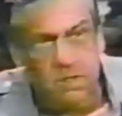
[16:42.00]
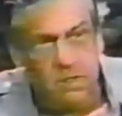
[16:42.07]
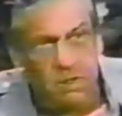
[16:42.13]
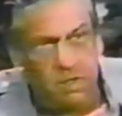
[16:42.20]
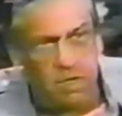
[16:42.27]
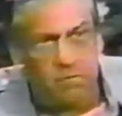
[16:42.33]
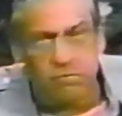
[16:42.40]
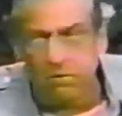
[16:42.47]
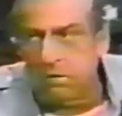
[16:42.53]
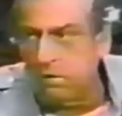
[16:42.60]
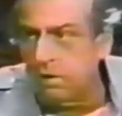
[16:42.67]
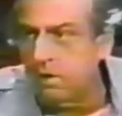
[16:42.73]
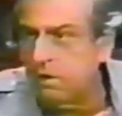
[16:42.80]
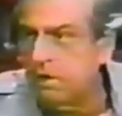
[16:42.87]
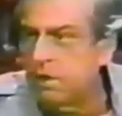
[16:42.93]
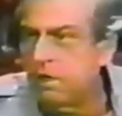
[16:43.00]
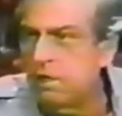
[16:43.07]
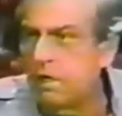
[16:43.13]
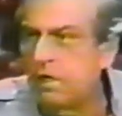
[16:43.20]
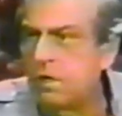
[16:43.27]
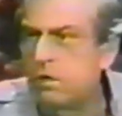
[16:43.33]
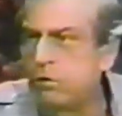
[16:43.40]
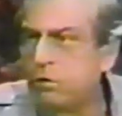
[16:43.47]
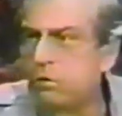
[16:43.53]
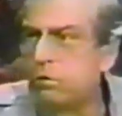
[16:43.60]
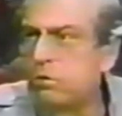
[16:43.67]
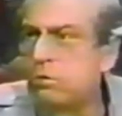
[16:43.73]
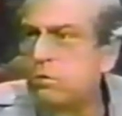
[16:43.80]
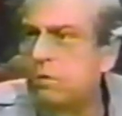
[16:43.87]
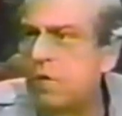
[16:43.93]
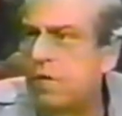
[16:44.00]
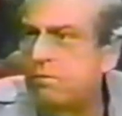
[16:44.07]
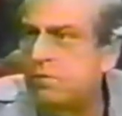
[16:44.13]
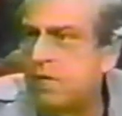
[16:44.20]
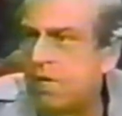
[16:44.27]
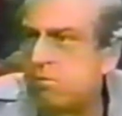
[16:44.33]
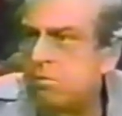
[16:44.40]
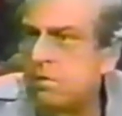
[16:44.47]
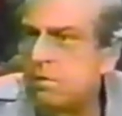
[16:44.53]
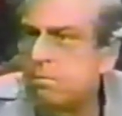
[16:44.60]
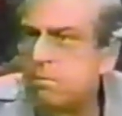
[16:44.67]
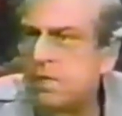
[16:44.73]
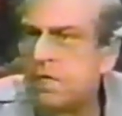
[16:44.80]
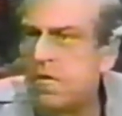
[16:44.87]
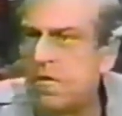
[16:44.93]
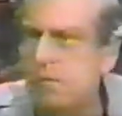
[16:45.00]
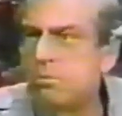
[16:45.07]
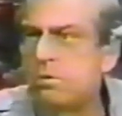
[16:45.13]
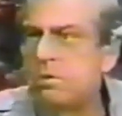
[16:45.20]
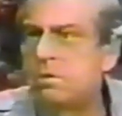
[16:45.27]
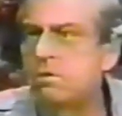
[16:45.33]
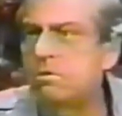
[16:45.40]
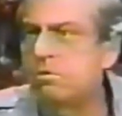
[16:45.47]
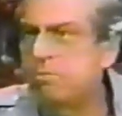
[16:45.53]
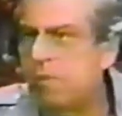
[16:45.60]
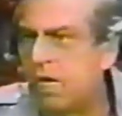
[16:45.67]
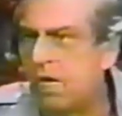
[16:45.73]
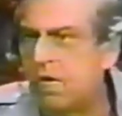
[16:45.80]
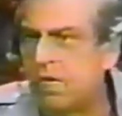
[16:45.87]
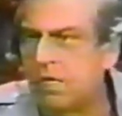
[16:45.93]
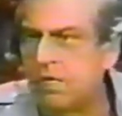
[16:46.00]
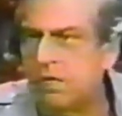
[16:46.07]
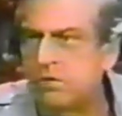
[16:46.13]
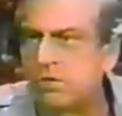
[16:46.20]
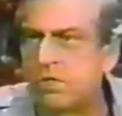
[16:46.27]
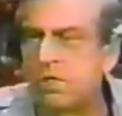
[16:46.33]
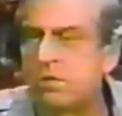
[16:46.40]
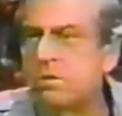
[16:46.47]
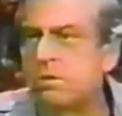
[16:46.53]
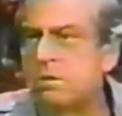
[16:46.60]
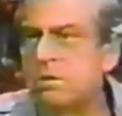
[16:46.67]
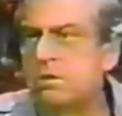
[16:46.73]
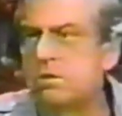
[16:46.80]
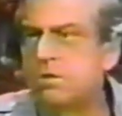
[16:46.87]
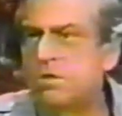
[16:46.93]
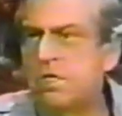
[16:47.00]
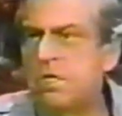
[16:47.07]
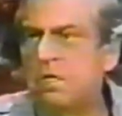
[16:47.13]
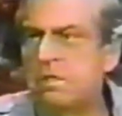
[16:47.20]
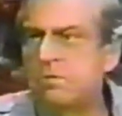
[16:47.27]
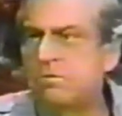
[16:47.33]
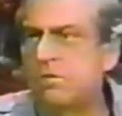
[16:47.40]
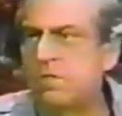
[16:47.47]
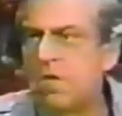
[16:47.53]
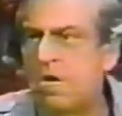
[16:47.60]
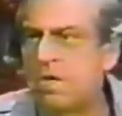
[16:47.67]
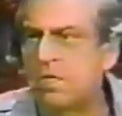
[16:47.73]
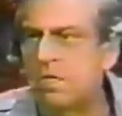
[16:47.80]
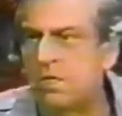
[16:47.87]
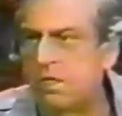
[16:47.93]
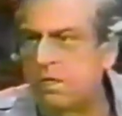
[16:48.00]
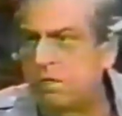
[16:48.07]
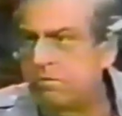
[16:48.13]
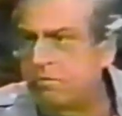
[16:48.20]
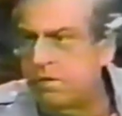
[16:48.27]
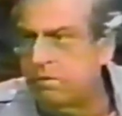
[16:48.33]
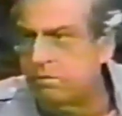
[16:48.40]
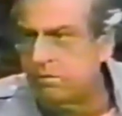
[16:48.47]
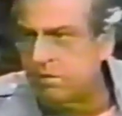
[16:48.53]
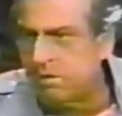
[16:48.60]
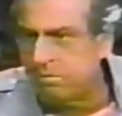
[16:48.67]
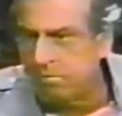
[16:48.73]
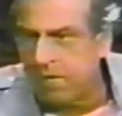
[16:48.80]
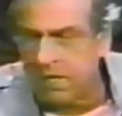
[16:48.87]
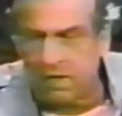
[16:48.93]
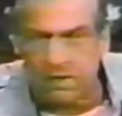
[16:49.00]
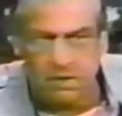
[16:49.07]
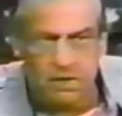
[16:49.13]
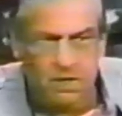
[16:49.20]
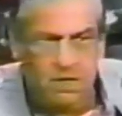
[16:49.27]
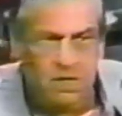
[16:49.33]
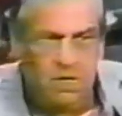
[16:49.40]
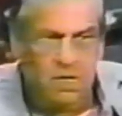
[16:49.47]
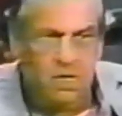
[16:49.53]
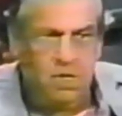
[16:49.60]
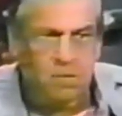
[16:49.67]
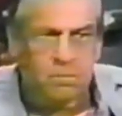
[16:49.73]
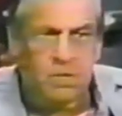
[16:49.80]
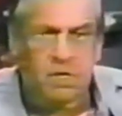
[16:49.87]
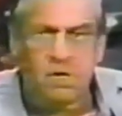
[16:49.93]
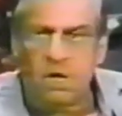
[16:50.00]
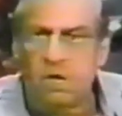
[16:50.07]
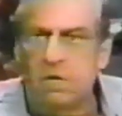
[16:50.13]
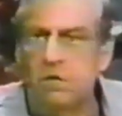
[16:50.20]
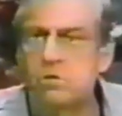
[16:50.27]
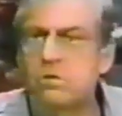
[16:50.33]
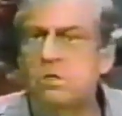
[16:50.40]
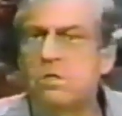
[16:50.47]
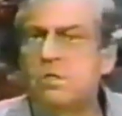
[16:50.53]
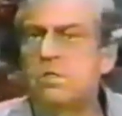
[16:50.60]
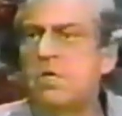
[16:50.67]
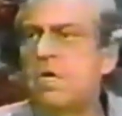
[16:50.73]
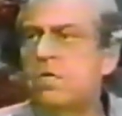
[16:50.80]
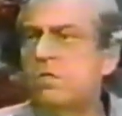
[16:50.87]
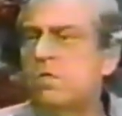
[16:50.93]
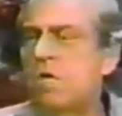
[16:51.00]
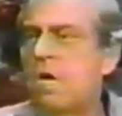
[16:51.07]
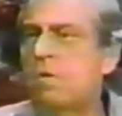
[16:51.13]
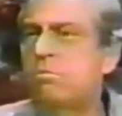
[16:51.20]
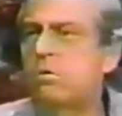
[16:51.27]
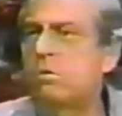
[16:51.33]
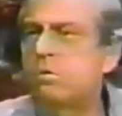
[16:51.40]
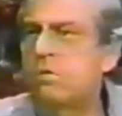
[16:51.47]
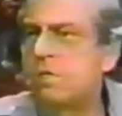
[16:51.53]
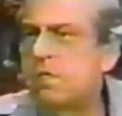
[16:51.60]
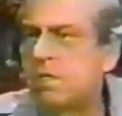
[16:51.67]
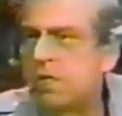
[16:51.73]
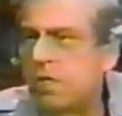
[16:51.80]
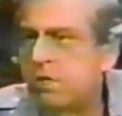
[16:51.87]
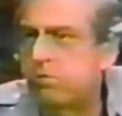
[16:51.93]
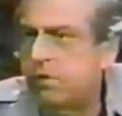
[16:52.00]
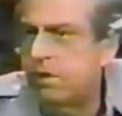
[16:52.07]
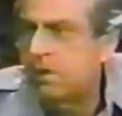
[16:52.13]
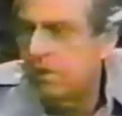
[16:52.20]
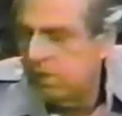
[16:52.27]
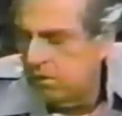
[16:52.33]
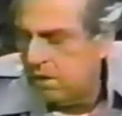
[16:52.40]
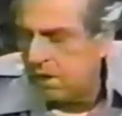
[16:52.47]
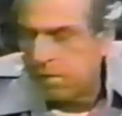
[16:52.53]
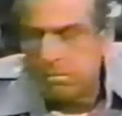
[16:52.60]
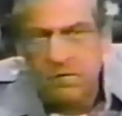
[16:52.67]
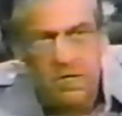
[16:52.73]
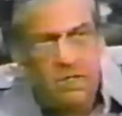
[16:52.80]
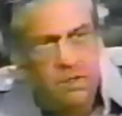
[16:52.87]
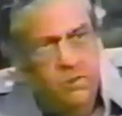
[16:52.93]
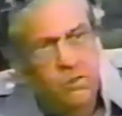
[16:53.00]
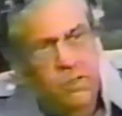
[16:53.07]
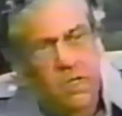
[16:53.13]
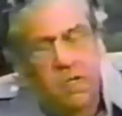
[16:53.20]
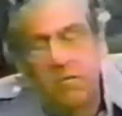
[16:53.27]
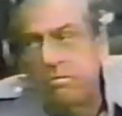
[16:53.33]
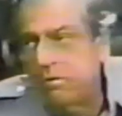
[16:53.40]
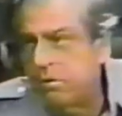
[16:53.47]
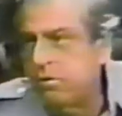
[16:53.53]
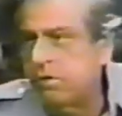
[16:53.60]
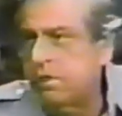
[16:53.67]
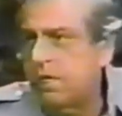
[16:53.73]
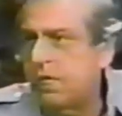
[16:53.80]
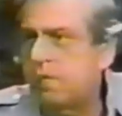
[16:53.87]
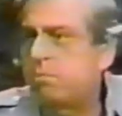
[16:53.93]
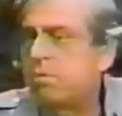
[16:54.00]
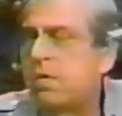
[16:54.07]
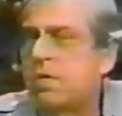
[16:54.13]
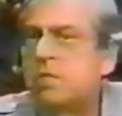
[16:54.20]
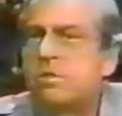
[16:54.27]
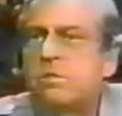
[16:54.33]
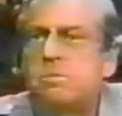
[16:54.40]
Therefore, you have never been able to buy a single share of stock in any Federal Reserve Bank because there is not a stockbroker in the country who can obtain a share for you at any price.